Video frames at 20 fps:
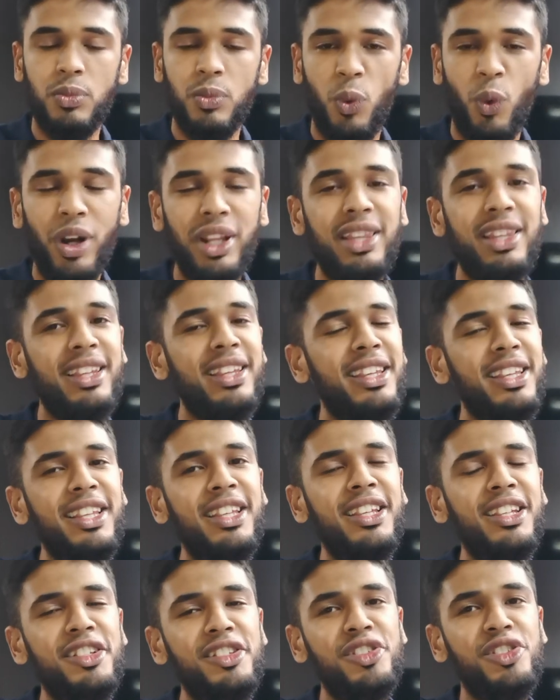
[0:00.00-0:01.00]
what
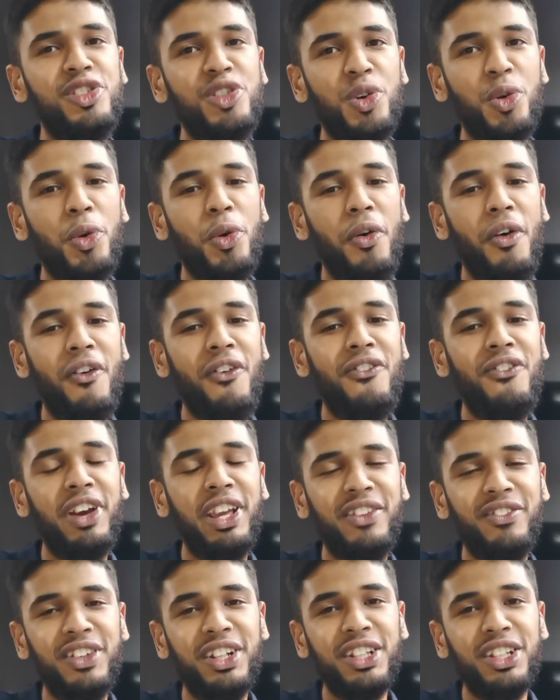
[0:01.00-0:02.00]
is your
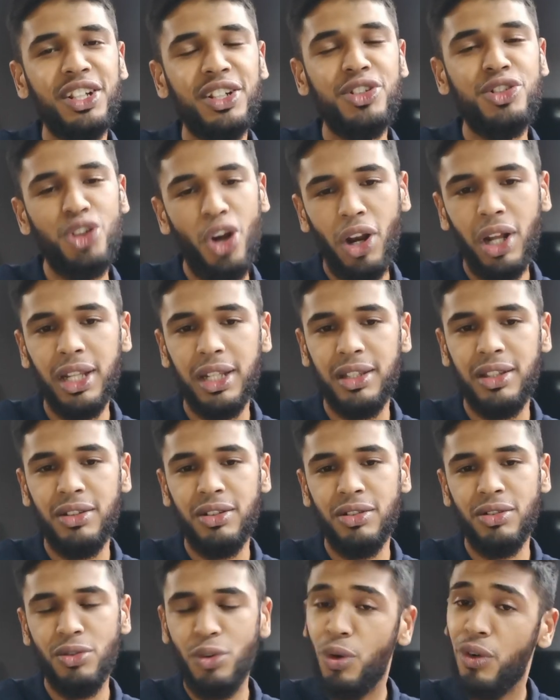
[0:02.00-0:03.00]
favorite chocolate
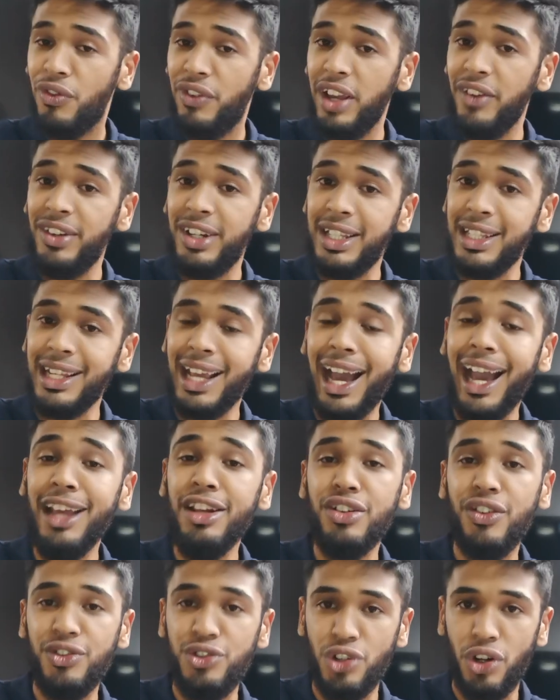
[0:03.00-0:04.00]
or favorite
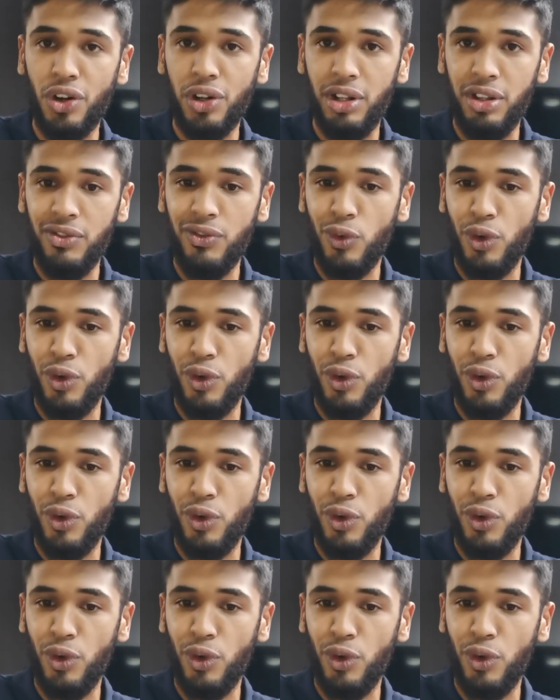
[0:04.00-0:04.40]
kind of chocolate?